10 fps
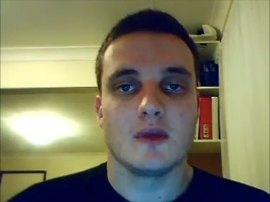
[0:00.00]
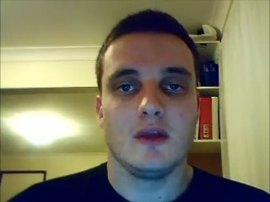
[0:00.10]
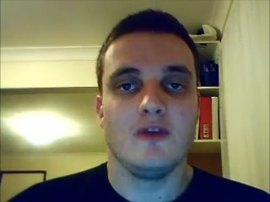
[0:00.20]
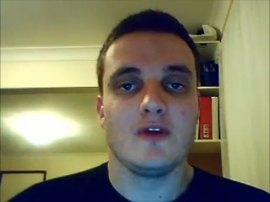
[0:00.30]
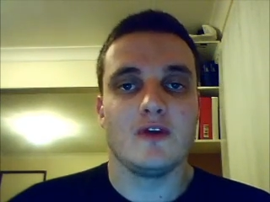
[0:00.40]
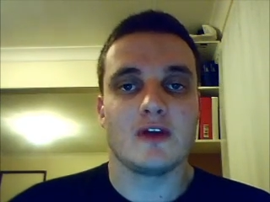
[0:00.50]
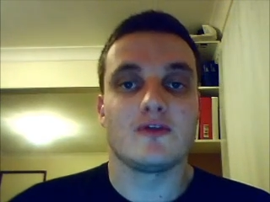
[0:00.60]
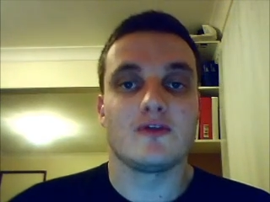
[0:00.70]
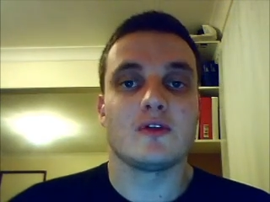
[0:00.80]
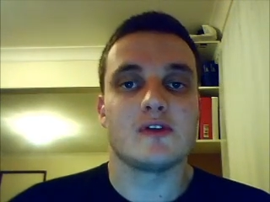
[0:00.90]
If your
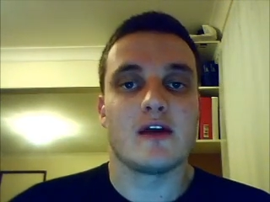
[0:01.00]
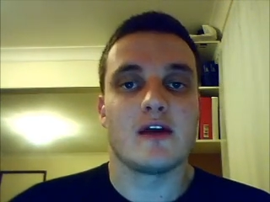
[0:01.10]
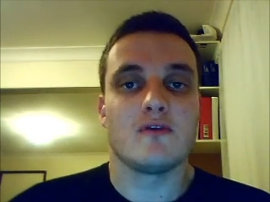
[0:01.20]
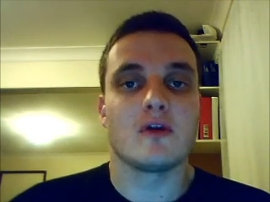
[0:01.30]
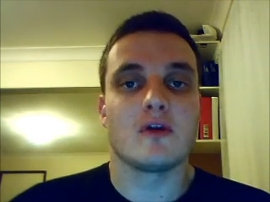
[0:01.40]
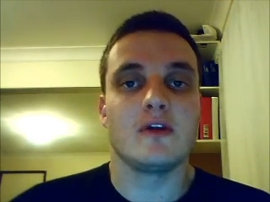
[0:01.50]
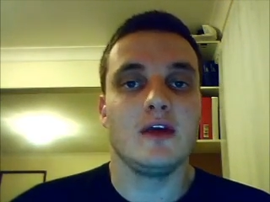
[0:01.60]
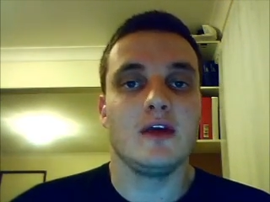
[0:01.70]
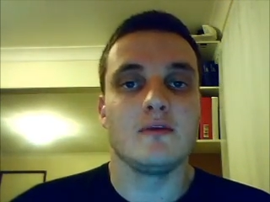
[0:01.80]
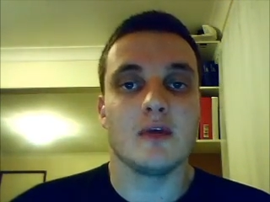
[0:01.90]
S4 is out of
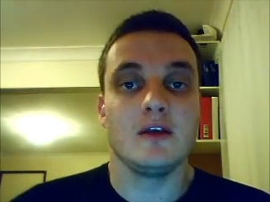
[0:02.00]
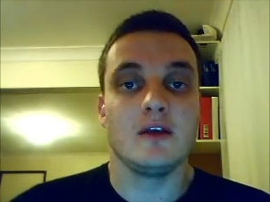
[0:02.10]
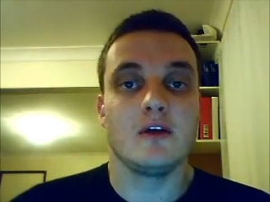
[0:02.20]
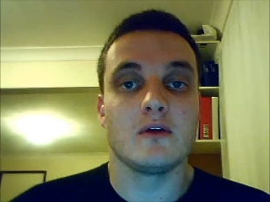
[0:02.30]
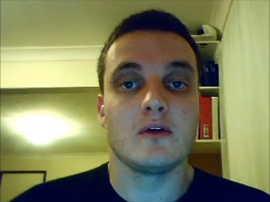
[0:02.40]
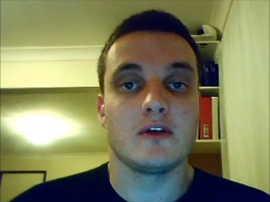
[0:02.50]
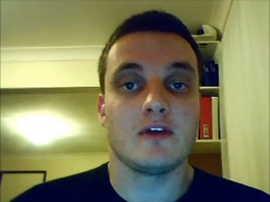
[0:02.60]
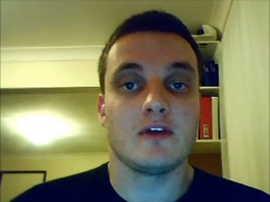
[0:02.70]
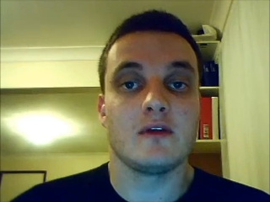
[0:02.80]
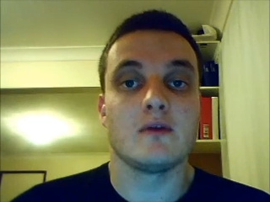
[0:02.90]
warranty and you don't want to
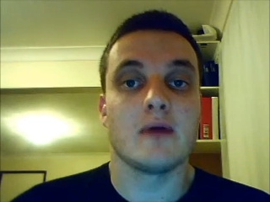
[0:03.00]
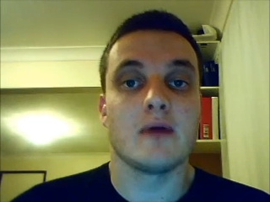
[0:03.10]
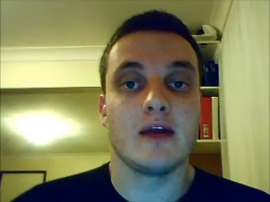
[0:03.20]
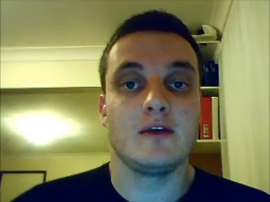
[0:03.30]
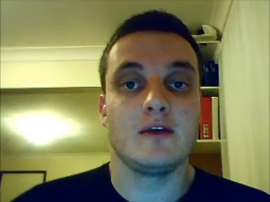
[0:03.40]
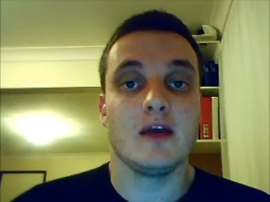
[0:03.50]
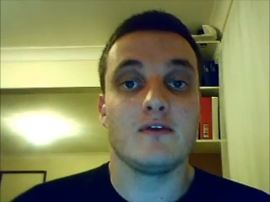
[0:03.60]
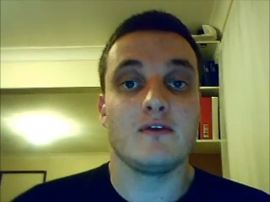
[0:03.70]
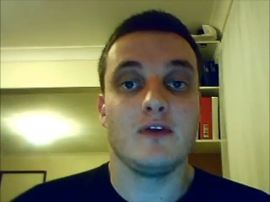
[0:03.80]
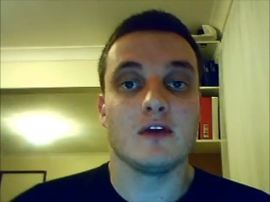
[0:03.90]
send it away to get
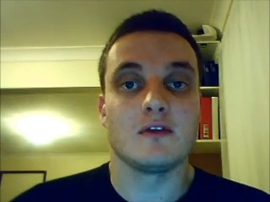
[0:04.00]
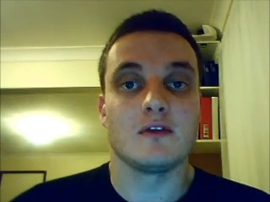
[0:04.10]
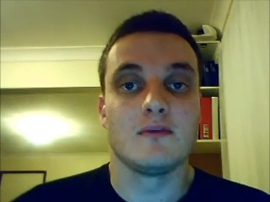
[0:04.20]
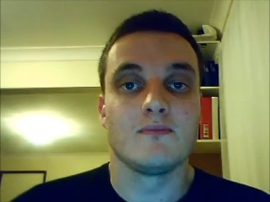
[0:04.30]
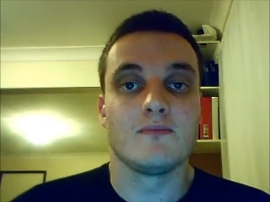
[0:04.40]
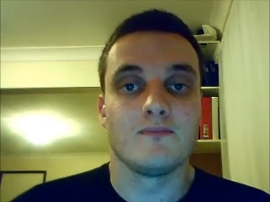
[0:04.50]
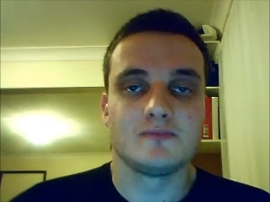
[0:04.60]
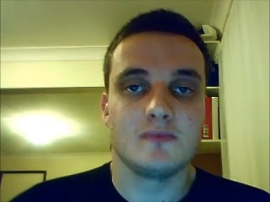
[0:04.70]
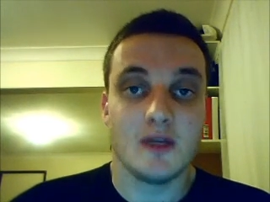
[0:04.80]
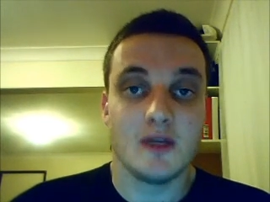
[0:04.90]
fixed,
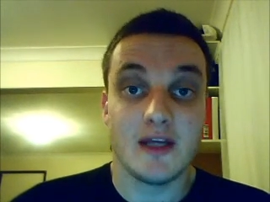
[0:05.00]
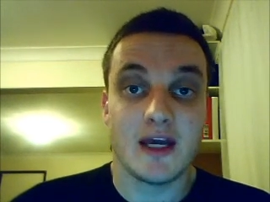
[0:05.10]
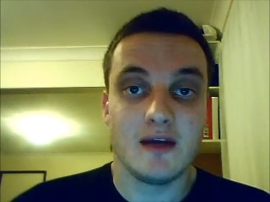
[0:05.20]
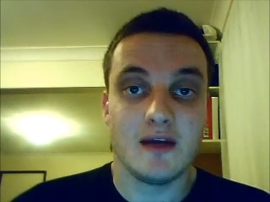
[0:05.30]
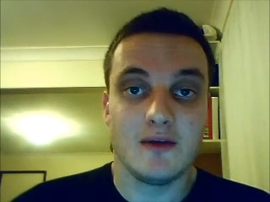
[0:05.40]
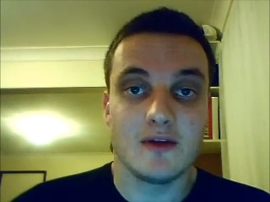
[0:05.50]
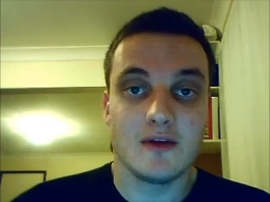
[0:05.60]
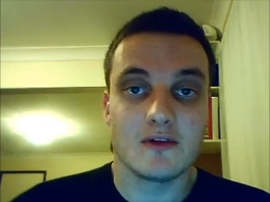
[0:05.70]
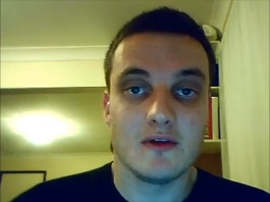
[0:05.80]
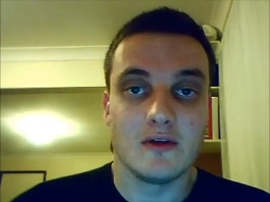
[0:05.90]
and you're handy with a
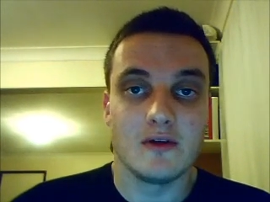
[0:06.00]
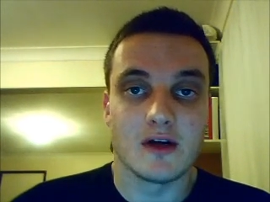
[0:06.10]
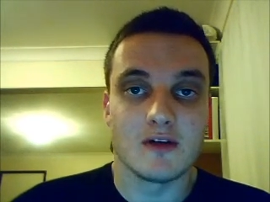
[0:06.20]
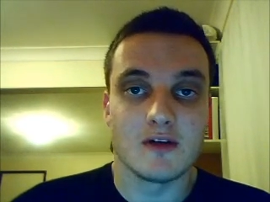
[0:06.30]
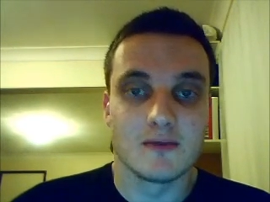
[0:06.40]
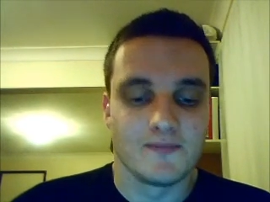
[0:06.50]
screwdriver,